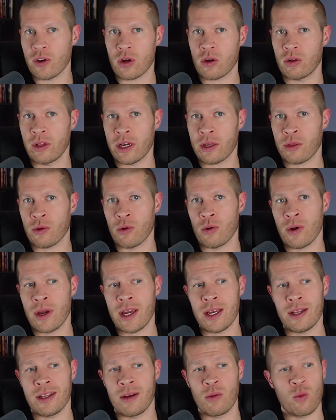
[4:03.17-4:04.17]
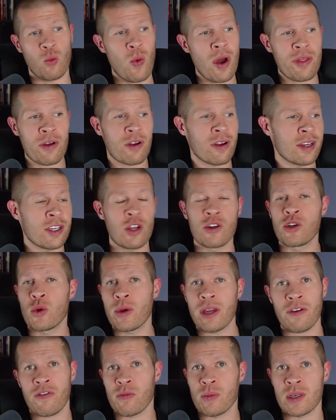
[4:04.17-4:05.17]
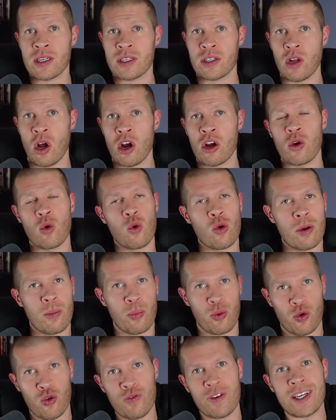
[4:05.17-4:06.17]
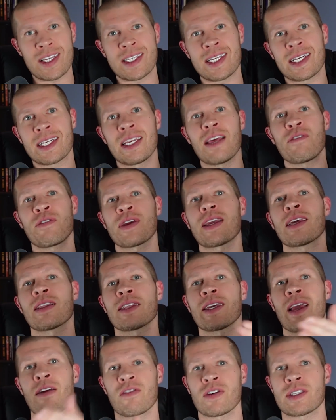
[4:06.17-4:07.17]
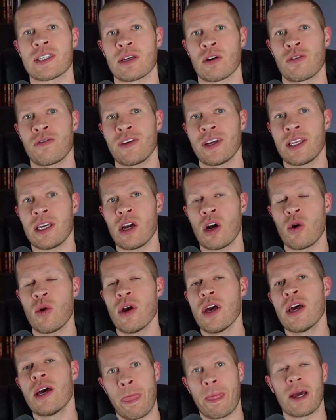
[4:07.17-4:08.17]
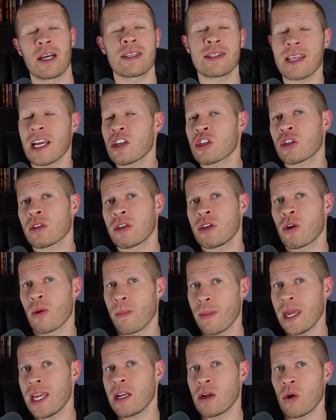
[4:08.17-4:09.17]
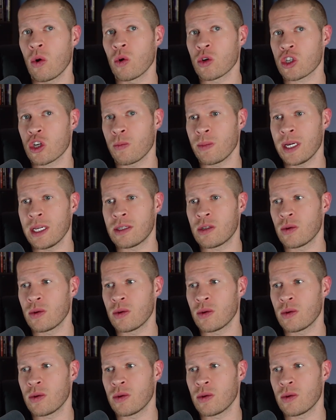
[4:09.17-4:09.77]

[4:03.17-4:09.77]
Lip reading: your click-through rate. Whether you're doing it from the start or improving significantly every single video, essentially your main goal should be